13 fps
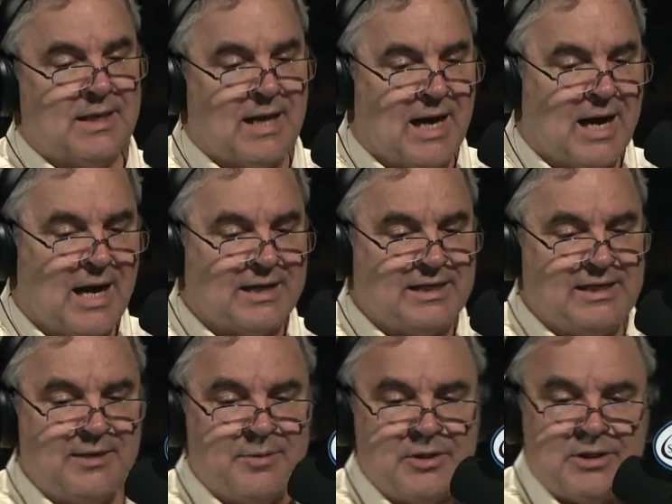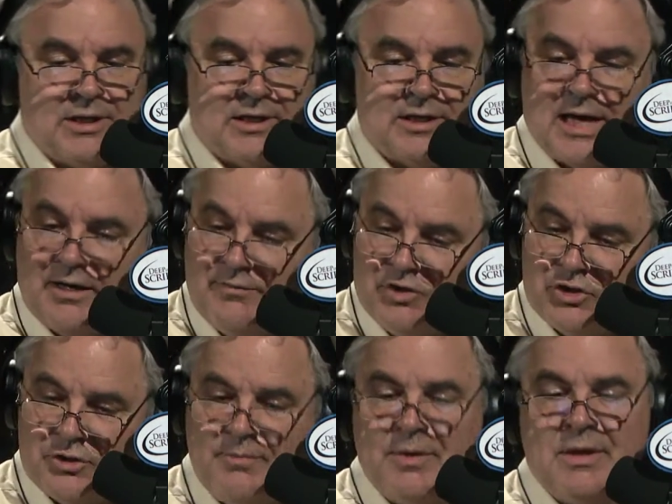on EWTN
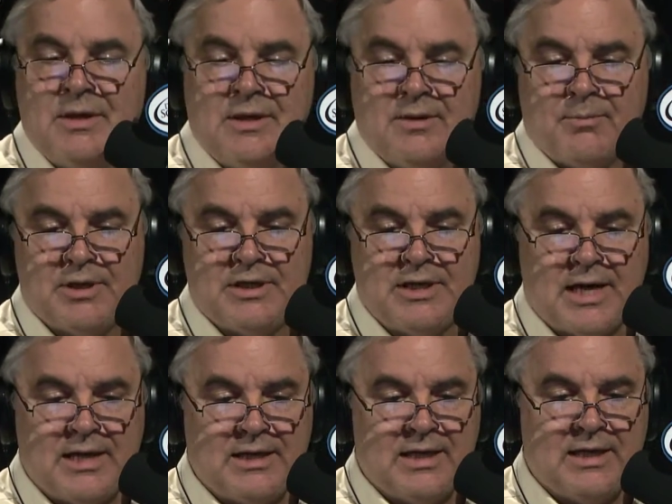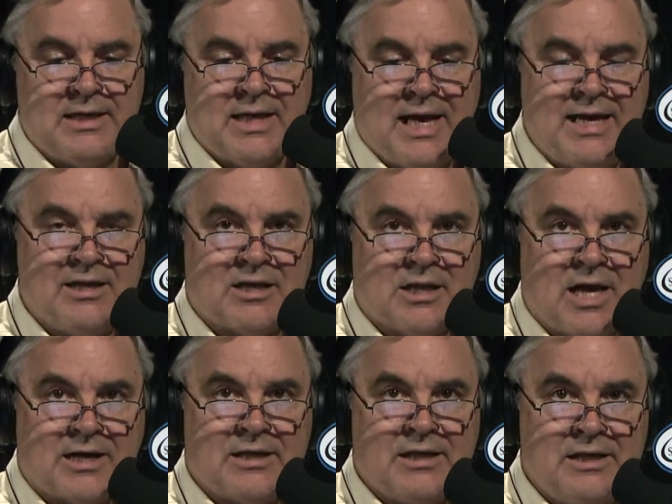television, Monday night at 8
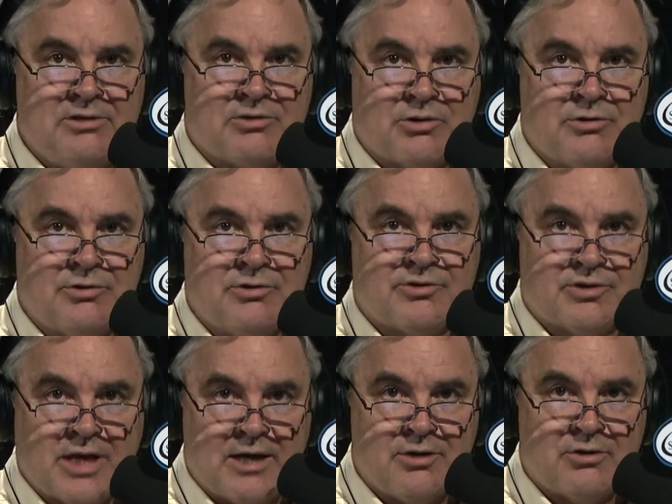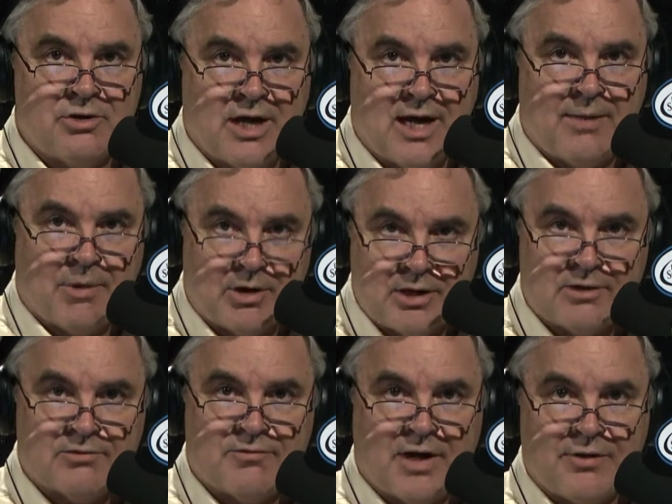o'clock Eastern Standard Time. Our
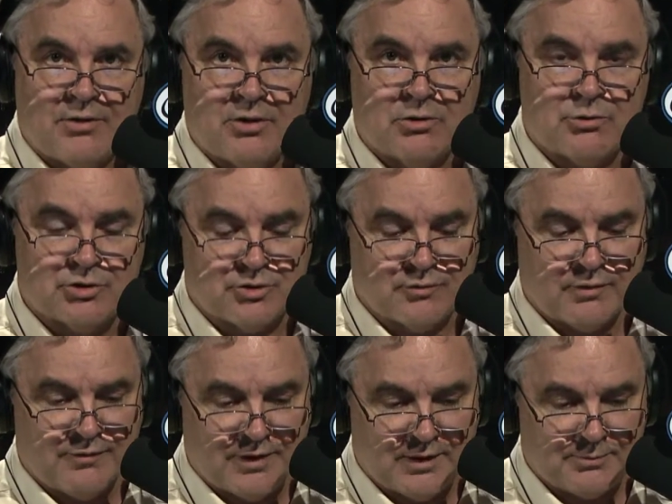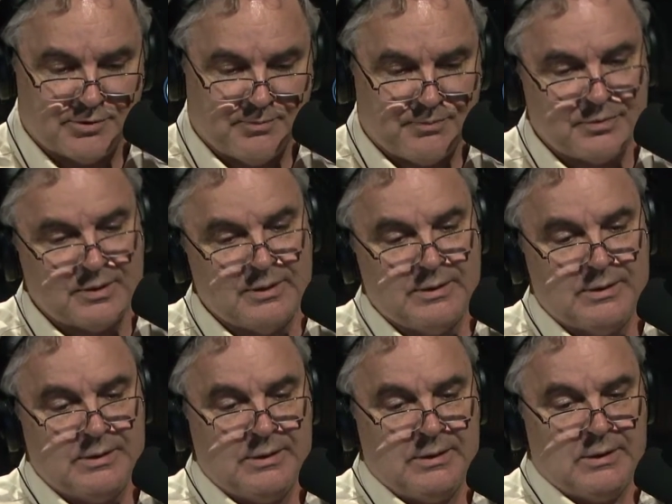guest, Father Christopher Phillips.
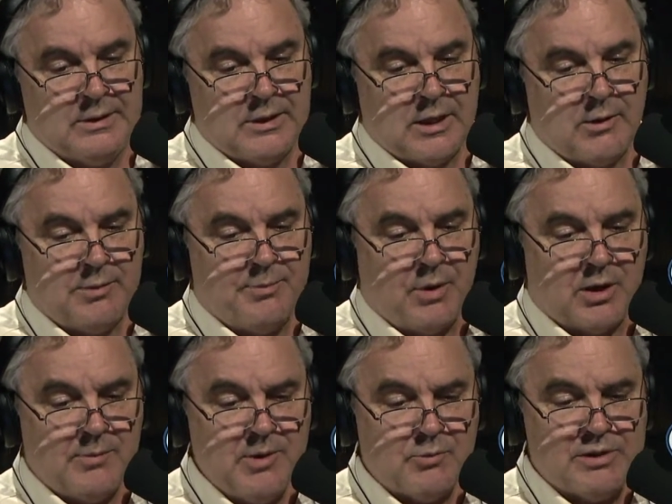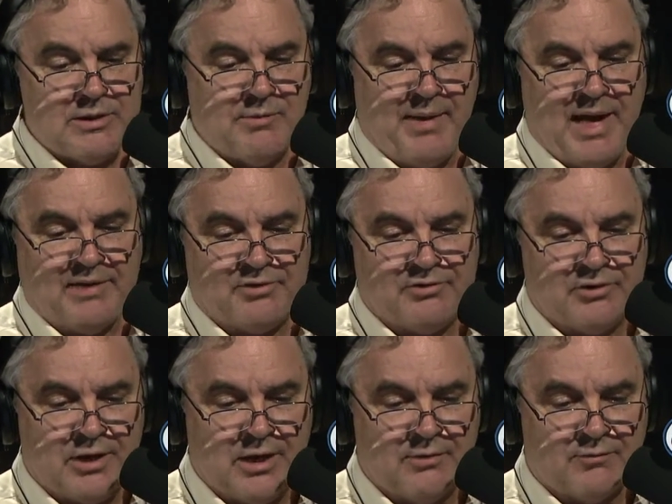All right, Paul, let me read the passage
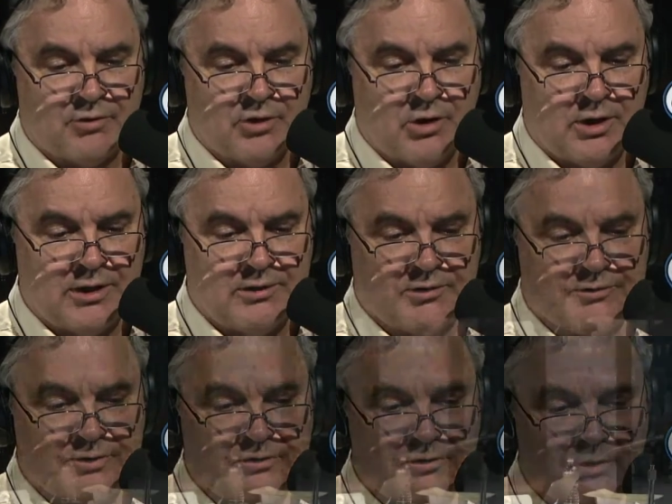again for the audience that's just